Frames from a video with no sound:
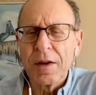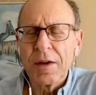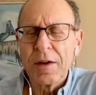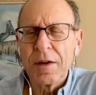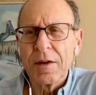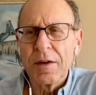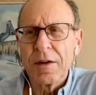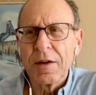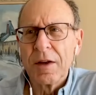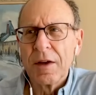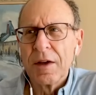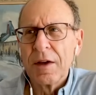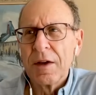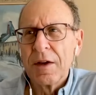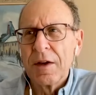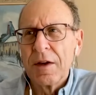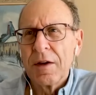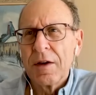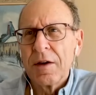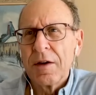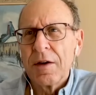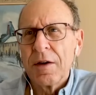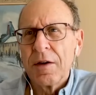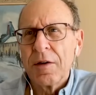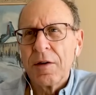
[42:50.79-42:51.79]
And
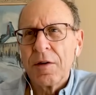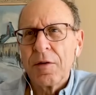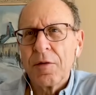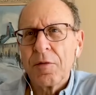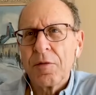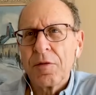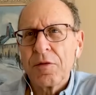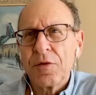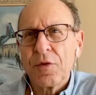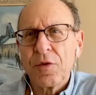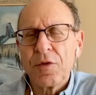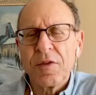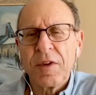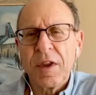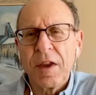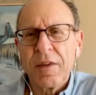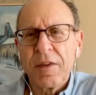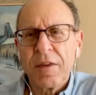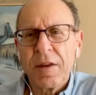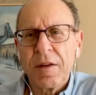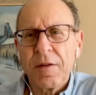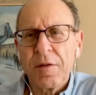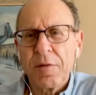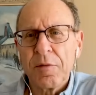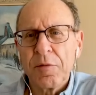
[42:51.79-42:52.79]
turns out
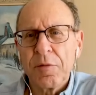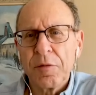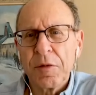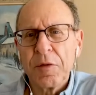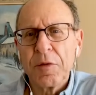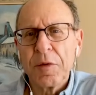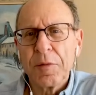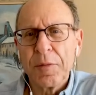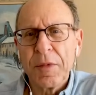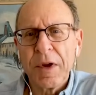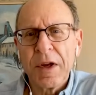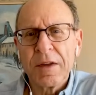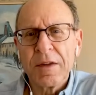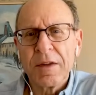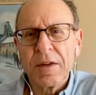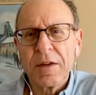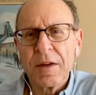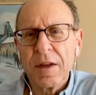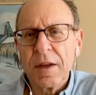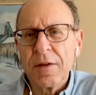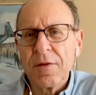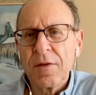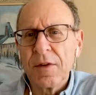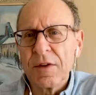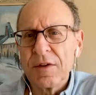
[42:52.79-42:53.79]
that we went back to
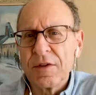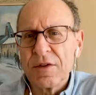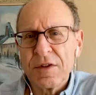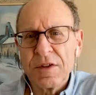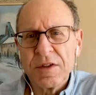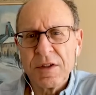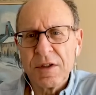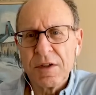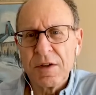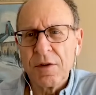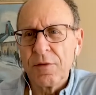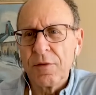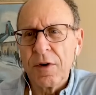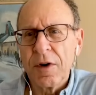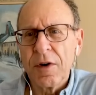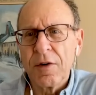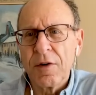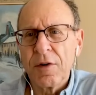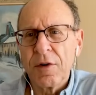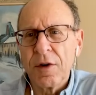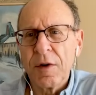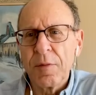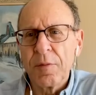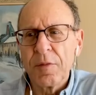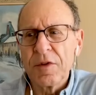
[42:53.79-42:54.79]
Diva and she said, no, follow her up.